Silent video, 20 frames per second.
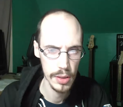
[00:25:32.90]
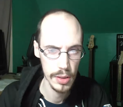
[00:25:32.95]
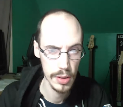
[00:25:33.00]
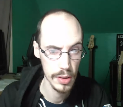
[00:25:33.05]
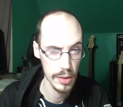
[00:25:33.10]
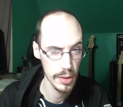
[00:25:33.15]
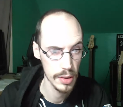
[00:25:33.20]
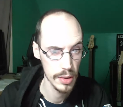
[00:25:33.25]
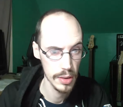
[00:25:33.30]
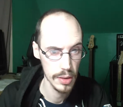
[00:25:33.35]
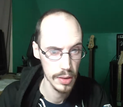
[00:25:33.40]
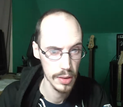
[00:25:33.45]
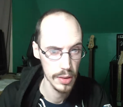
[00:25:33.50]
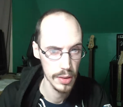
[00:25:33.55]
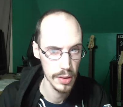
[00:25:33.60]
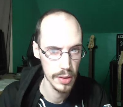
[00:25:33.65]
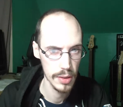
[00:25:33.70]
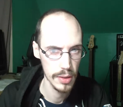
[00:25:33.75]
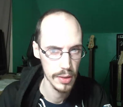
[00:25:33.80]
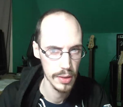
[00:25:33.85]

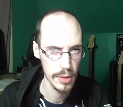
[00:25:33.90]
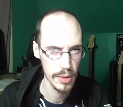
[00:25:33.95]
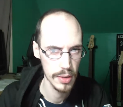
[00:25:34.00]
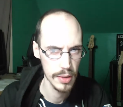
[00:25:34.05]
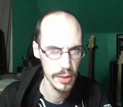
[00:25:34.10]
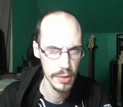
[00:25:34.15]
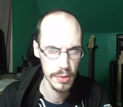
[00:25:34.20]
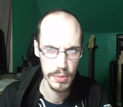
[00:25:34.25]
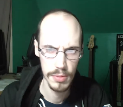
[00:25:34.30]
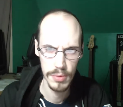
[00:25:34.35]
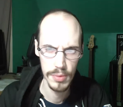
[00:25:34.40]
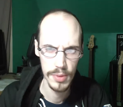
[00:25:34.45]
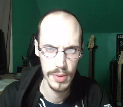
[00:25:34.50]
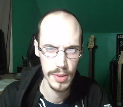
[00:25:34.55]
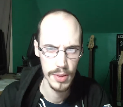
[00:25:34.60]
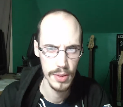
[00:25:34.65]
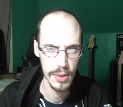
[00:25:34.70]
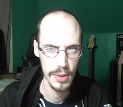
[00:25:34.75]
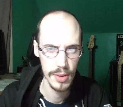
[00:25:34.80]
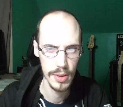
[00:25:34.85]

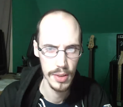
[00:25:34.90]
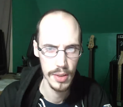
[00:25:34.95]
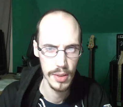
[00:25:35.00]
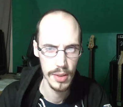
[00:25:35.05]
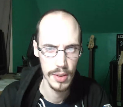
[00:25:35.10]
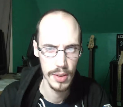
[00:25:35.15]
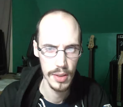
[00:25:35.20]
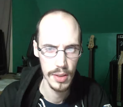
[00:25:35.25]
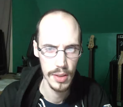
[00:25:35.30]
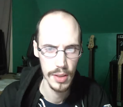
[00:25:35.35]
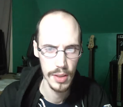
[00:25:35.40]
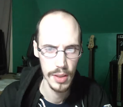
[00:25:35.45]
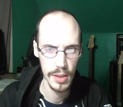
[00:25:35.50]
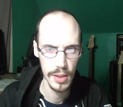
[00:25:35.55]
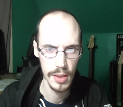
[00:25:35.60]
Nobody speaks.